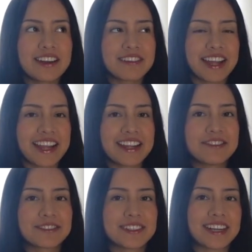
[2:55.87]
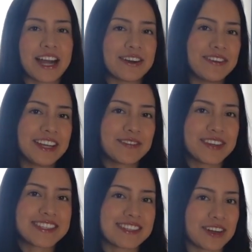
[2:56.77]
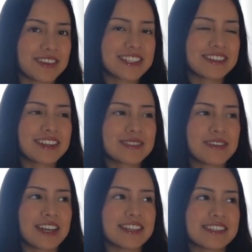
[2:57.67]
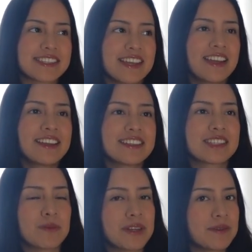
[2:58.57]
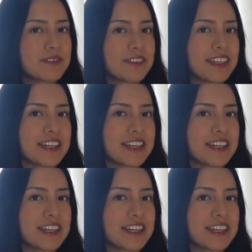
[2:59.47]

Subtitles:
hate for how I make my Starbucks drinks, because sometimes for the